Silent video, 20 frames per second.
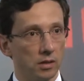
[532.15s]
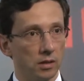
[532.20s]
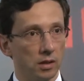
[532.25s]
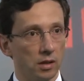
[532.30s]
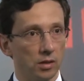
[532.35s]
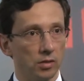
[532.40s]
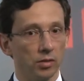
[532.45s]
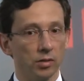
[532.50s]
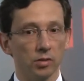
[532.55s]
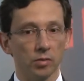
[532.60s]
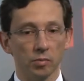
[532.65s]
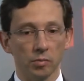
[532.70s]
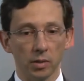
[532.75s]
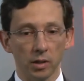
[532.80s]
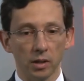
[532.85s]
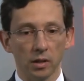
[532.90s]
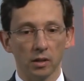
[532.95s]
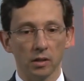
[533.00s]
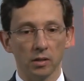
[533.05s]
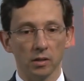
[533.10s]
are going to
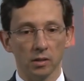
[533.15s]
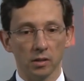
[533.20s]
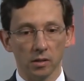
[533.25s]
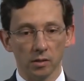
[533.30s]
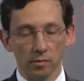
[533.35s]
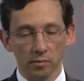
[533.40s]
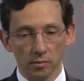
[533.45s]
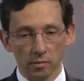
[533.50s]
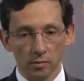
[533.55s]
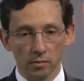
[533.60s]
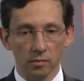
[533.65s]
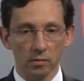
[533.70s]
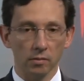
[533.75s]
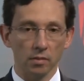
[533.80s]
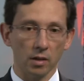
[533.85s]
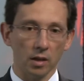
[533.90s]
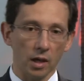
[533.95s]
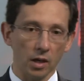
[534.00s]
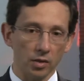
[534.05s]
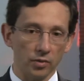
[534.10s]
be
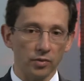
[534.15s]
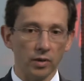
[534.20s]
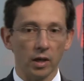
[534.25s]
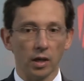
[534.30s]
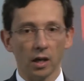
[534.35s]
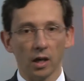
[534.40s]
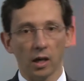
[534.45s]
kind of